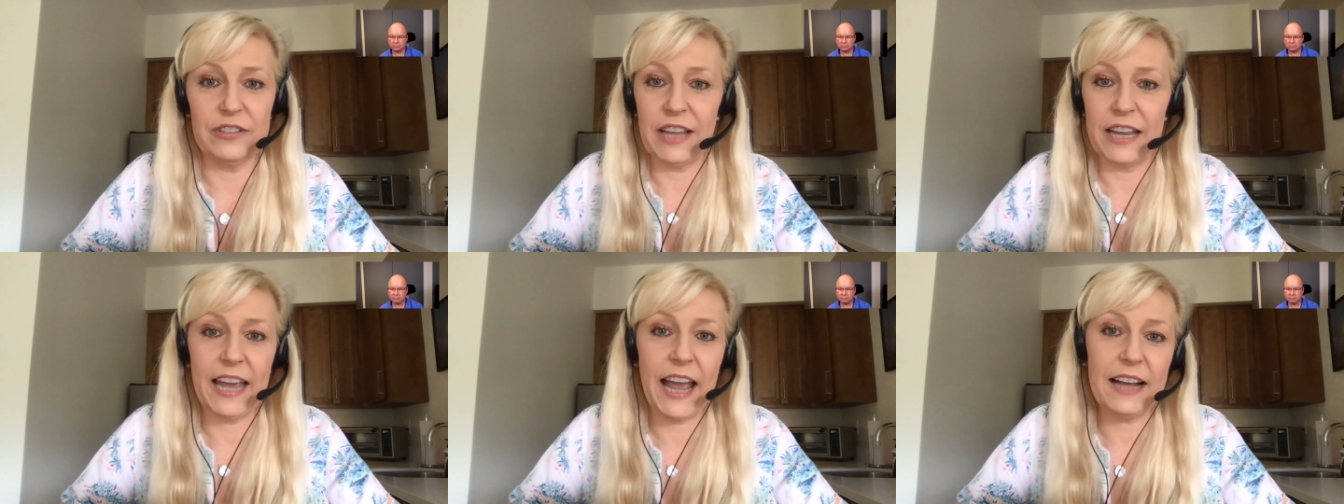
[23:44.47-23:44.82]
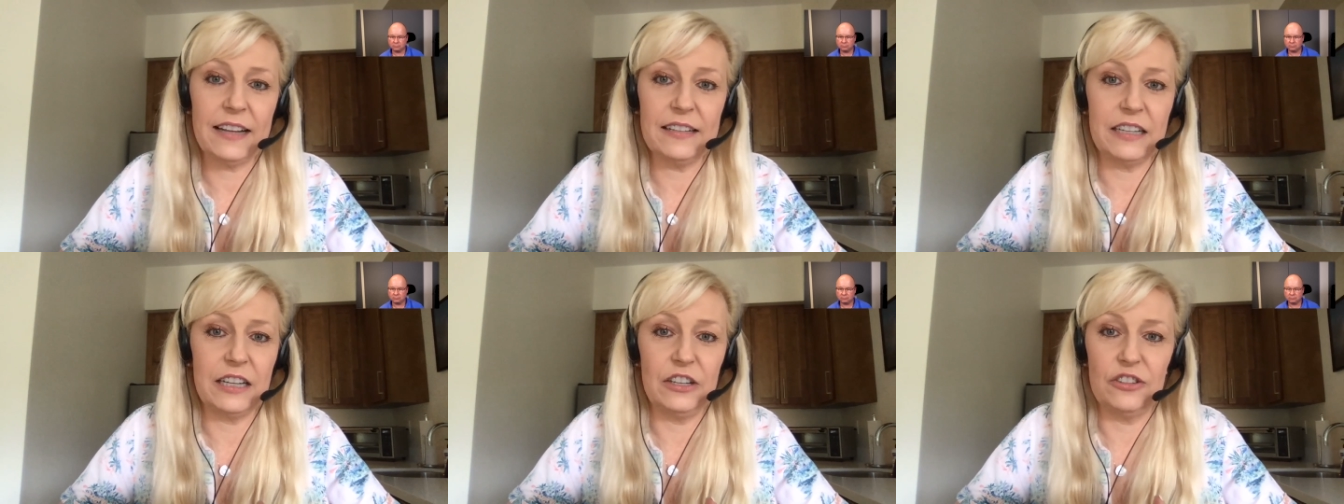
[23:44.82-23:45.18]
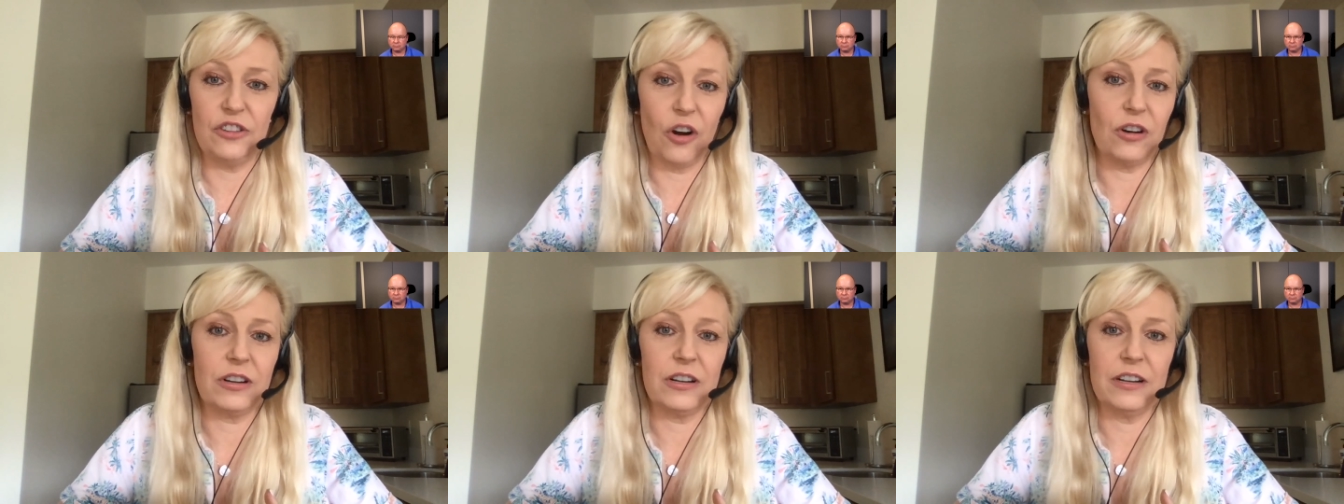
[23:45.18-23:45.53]
It's like
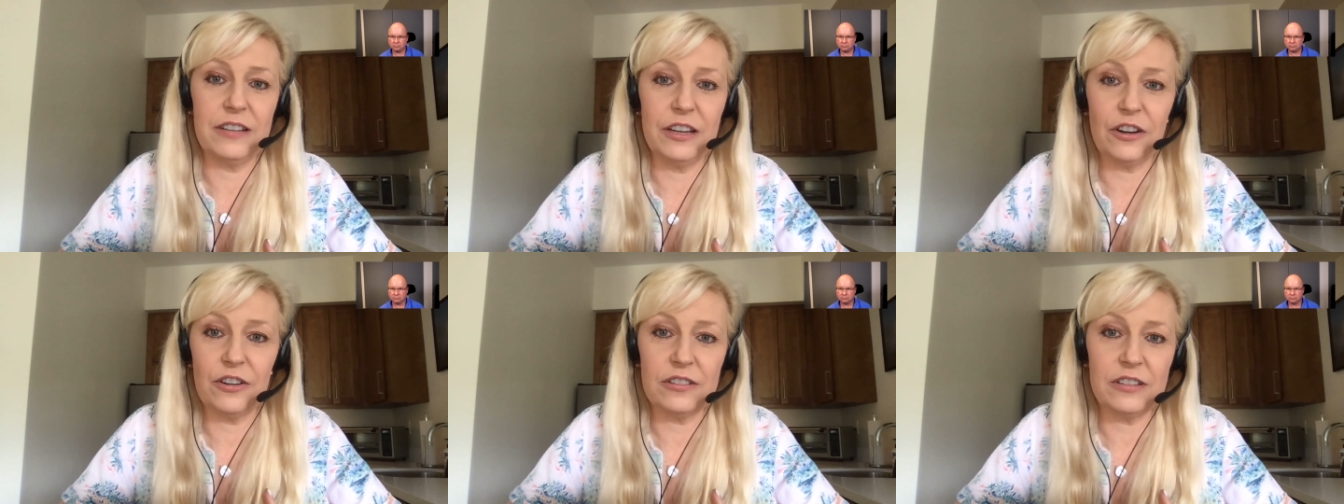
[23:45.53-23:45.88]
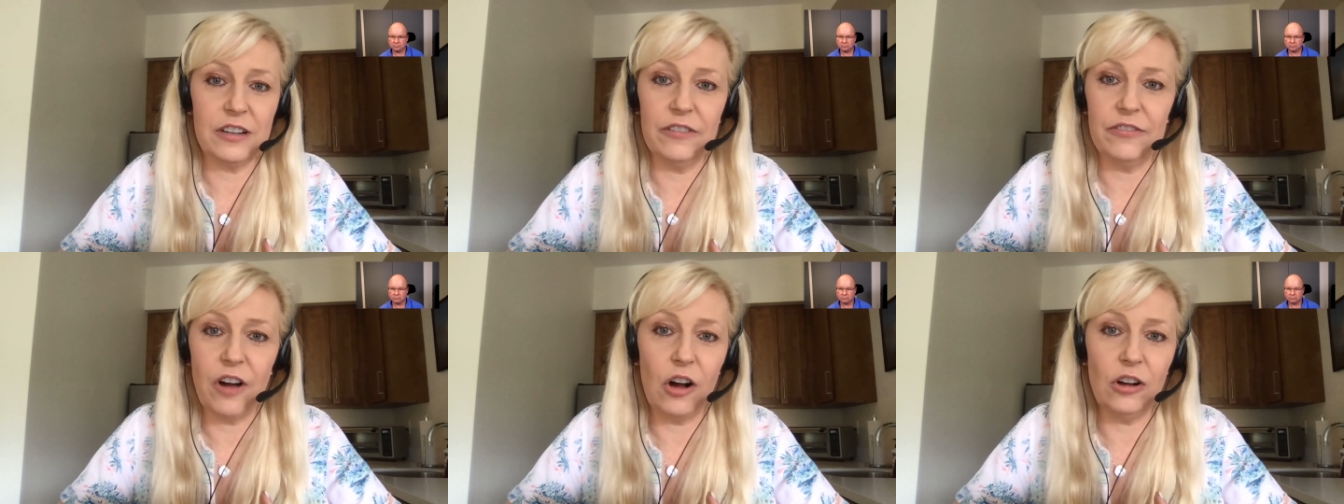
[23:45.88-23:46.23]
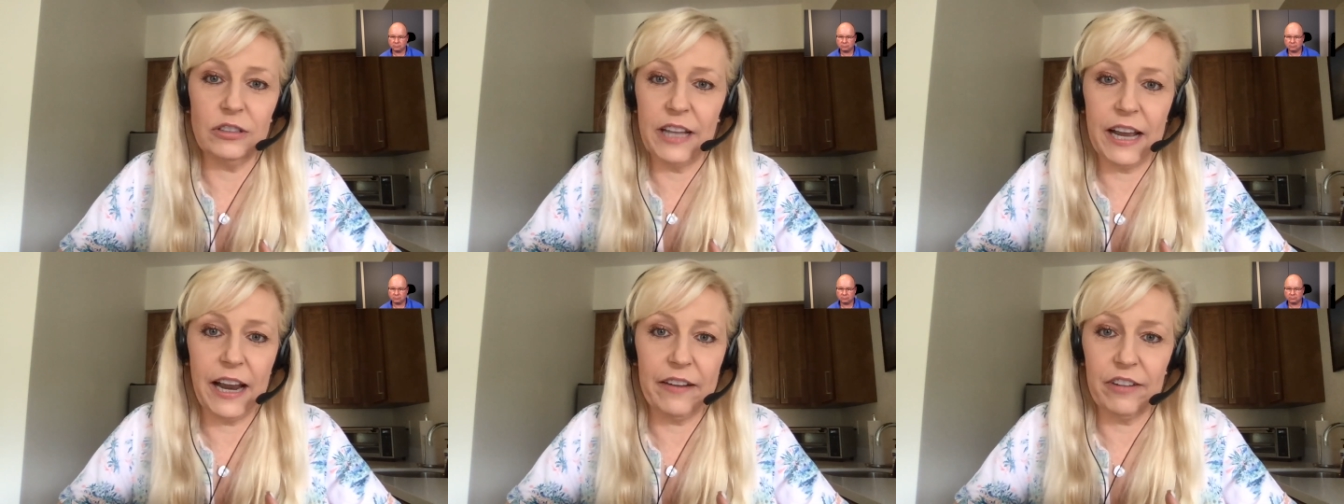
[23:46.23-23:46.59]
casting darkness at yourself
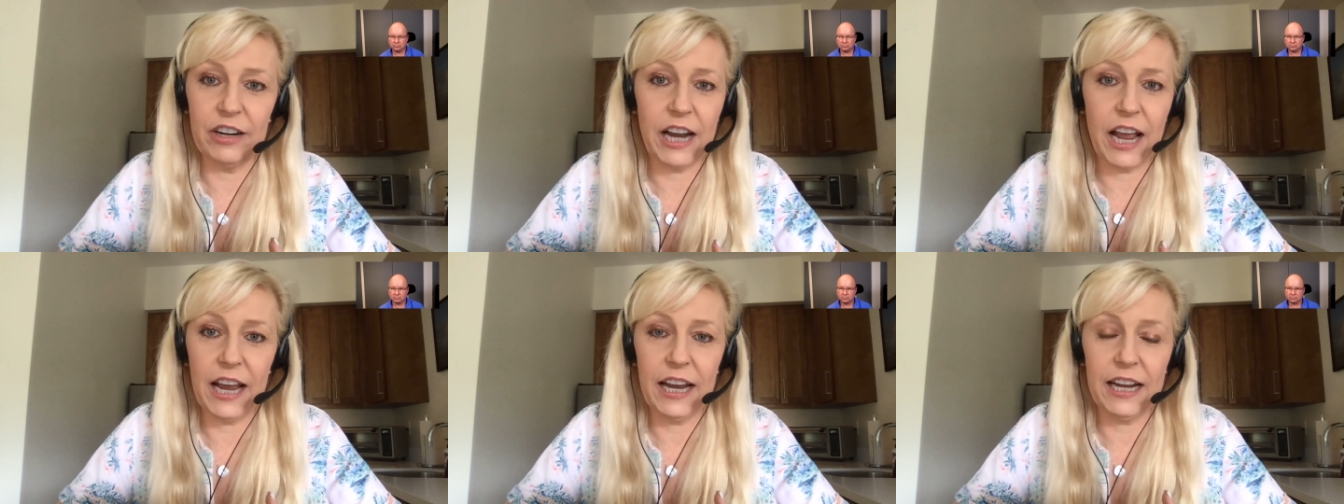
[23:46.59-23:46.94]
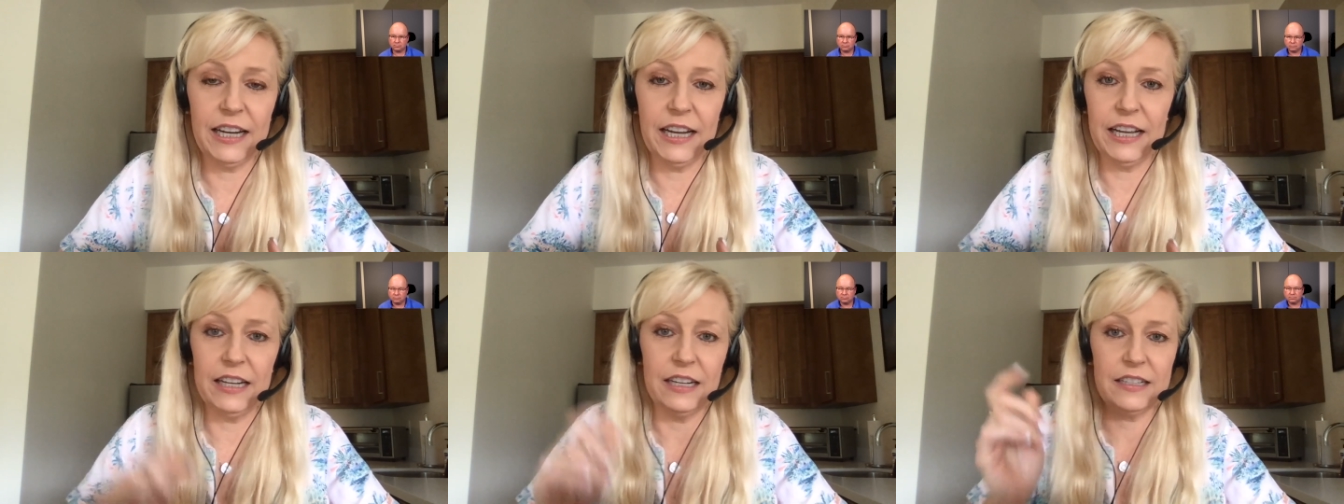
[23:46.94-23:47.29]
all day, every day.